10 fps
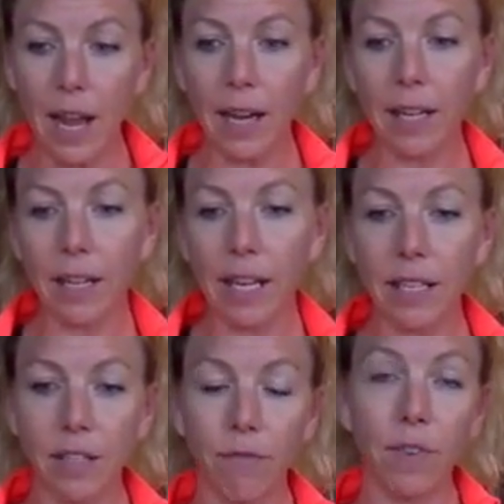I get
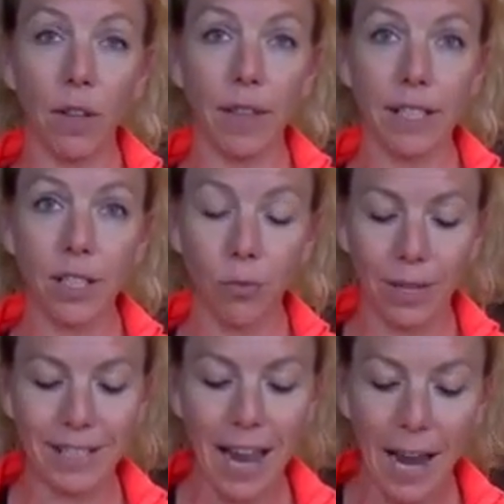to fill this 3
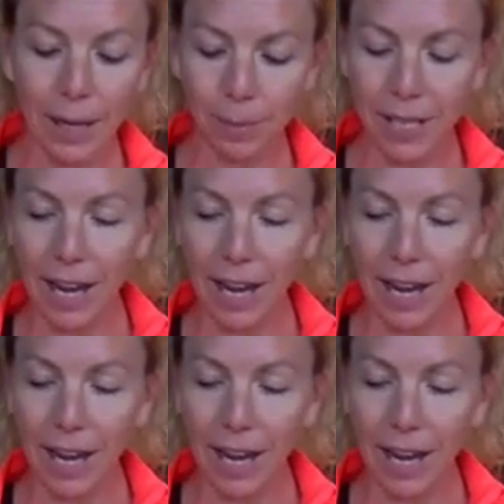times.